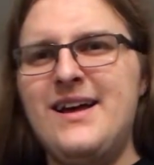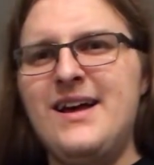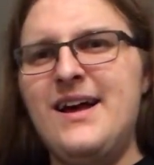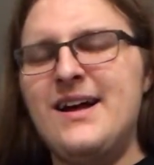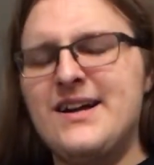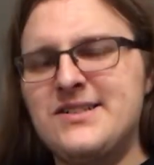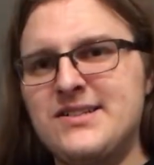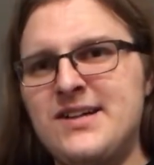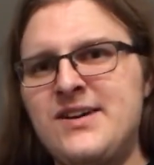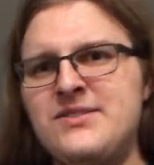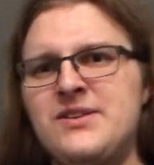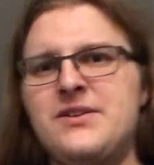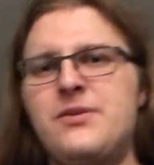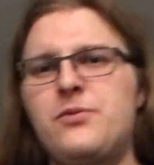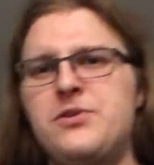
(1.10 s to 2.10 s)
Hey guys and gals,
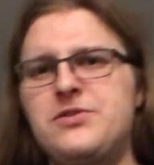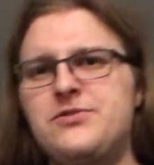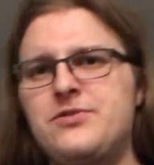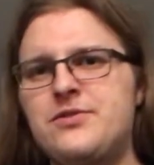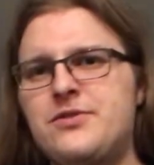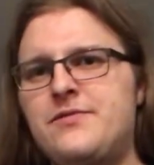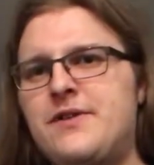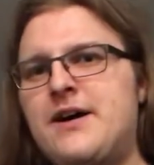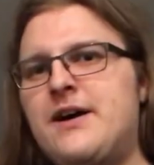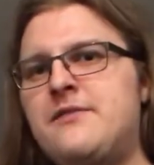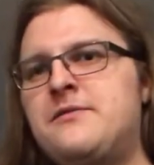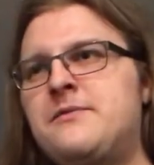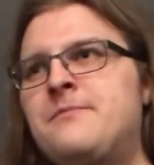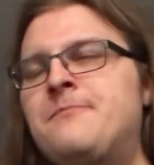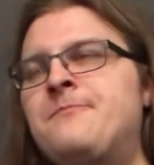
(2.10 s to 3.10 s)
Undead 12335,
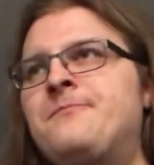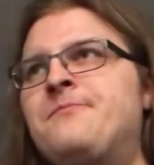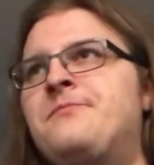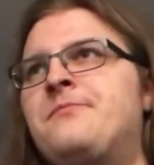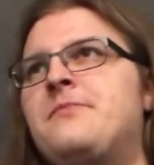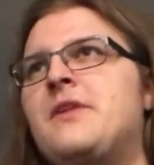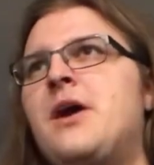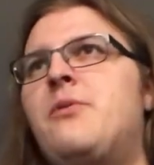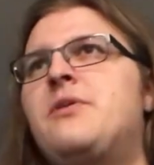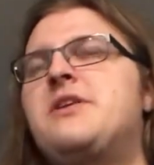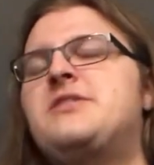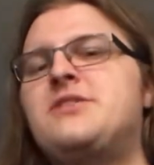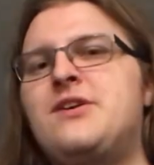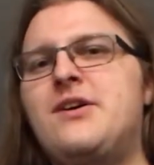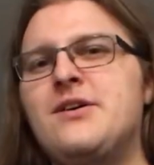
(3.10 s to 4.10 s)
I
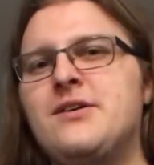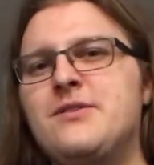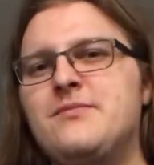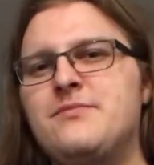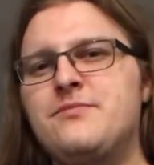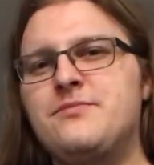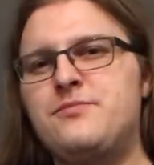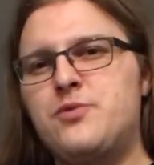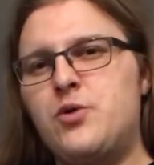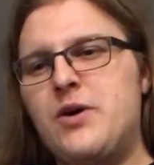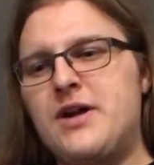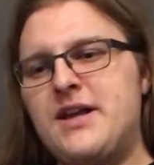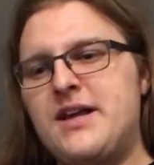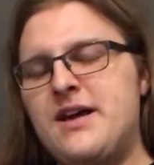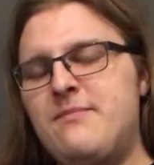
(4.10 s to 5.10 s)
wanted to talk
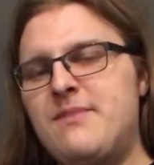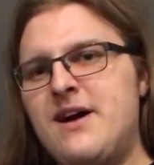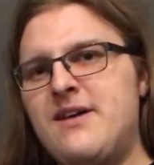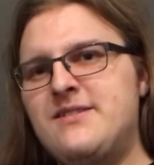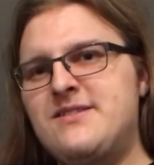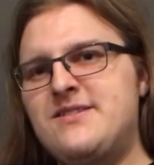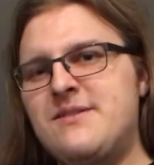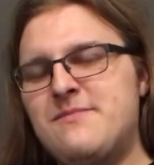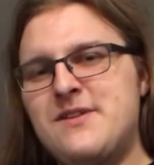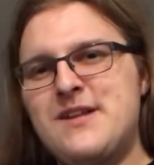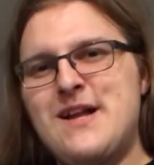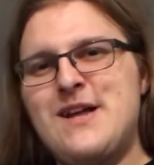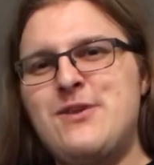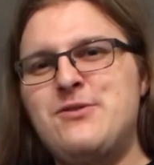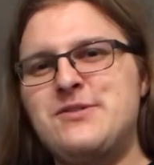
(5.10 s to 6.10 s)
quickly about something that
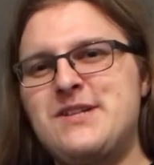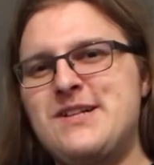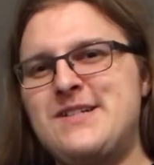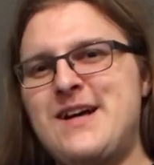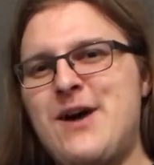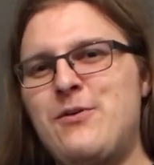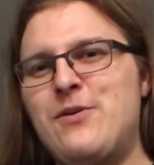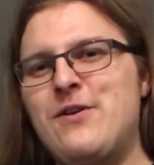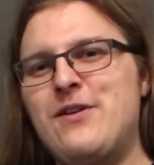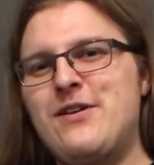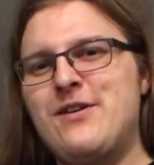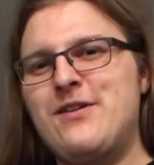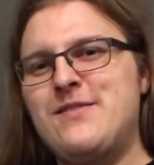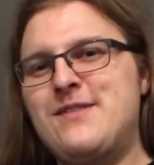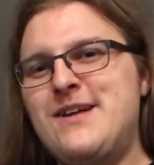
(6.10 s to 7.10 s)
I noticed in the tower
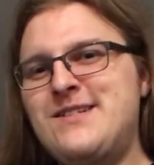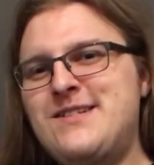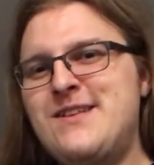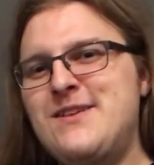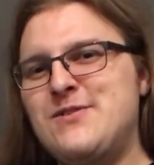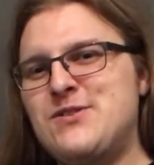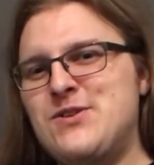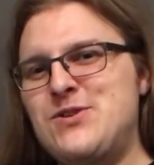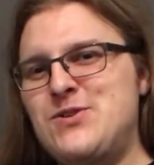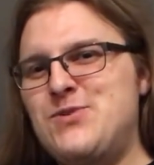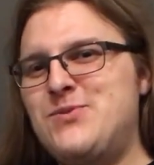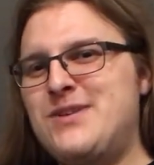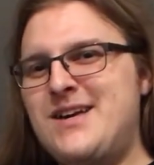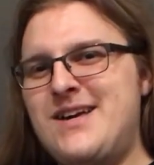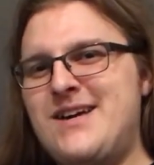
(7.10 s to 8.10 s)
earlier. They said there's a
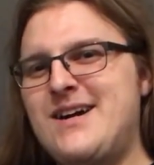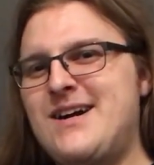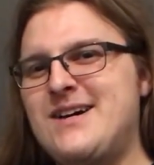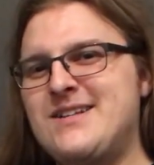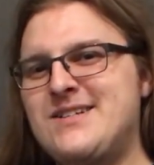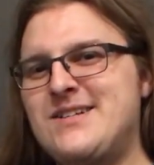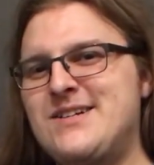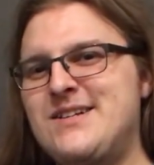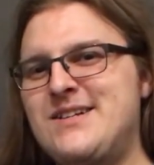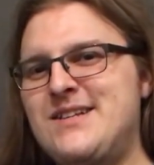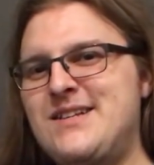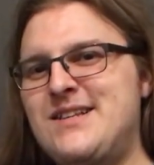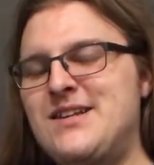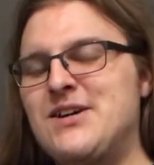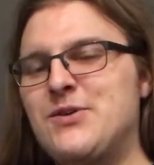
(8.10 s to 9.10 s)
new kiosk
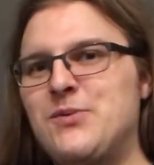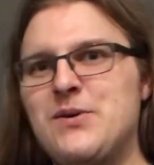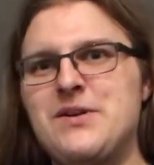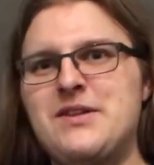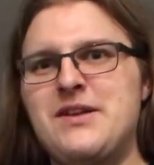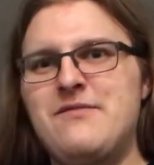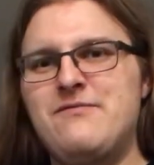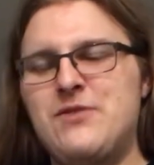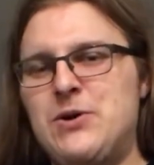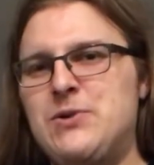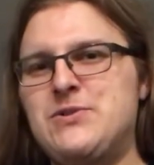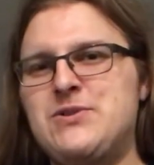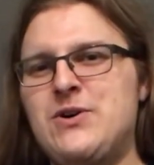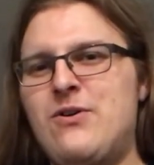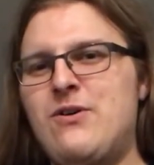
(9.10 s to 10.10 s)
near where the
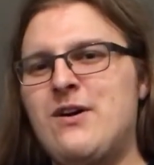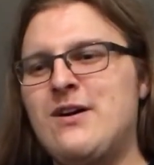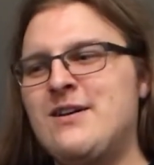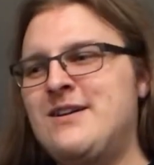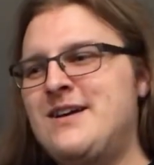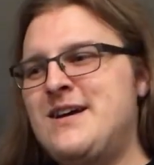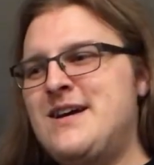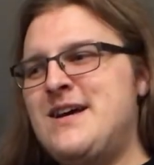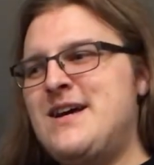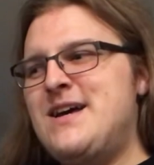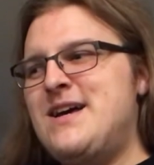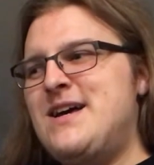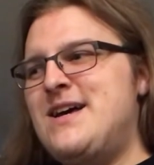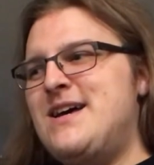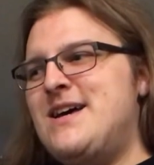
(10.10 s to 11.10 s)
vaults are,
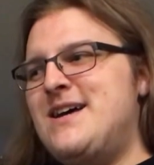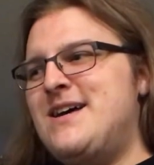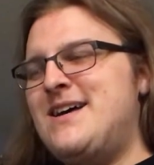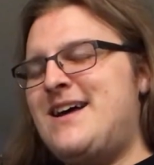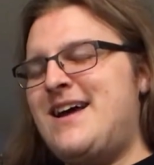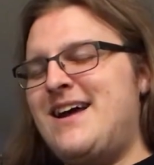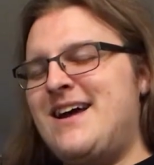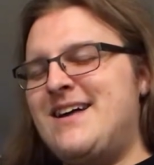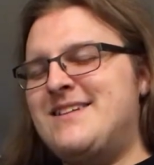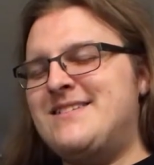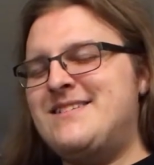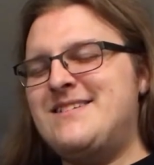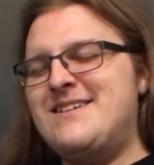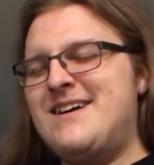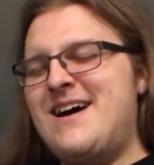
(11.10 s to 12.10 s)
and
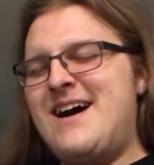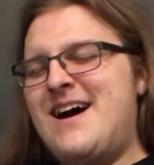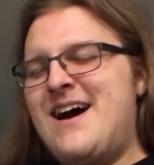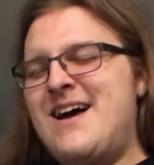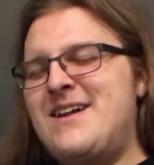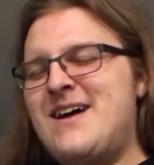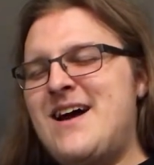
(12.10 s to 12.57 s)
I,